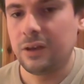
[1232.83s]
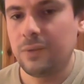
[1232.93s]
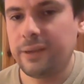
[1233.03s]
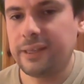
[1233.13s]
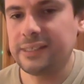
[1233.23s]

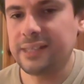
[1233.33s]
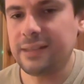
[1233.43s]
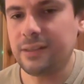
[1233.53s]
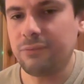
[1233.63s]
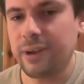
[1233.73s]
We can see
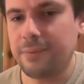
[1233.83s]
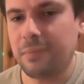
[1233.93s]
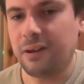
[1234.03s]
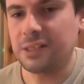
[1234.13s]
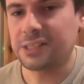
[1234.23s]
the red
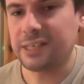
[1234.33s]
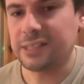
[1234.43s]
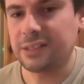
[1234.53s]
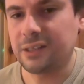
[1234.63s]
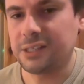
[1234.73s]
mask
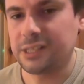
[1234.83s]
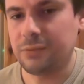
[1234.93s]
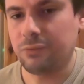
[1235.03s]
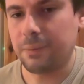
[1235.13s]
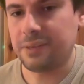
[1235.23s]
is nicely
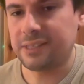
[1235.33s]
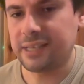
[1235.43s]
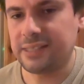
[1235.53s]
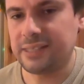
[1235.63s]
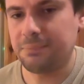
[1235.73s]

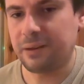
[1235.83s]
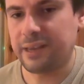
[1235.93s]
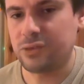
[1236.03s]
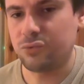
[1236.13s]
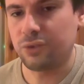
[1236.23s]
represented, but
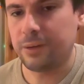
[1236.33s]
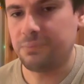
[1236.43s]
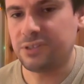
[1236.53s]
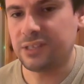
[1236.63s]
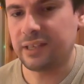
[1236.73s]
it's
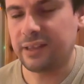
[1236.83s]
ripped,